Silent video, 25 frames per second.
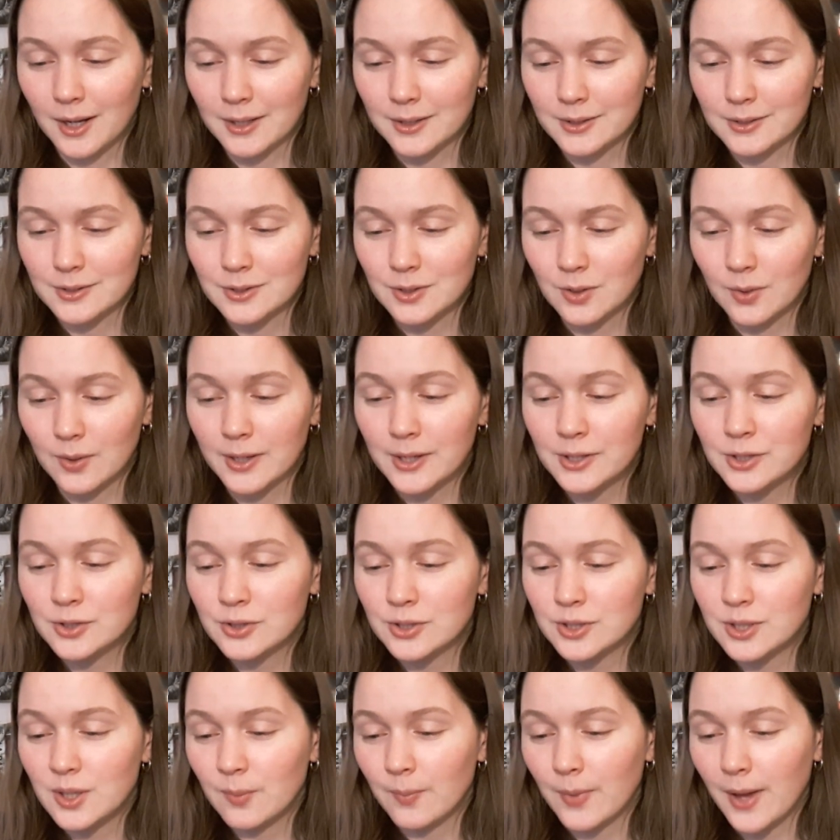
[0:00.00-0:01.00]
So an
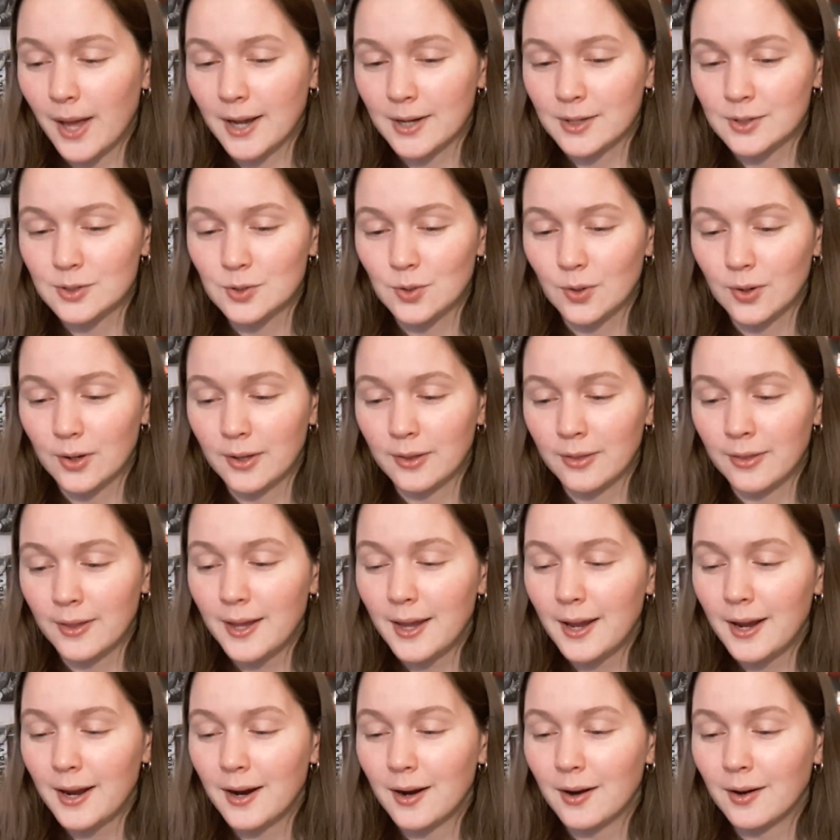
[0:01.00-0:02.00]
interesting backstory
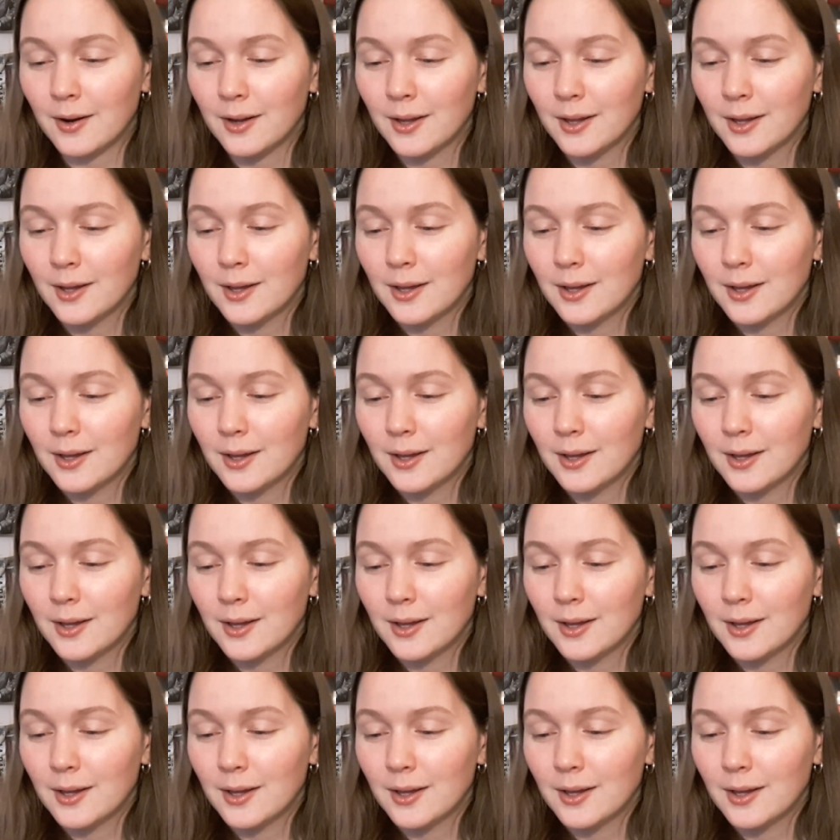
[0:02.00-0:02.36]
there,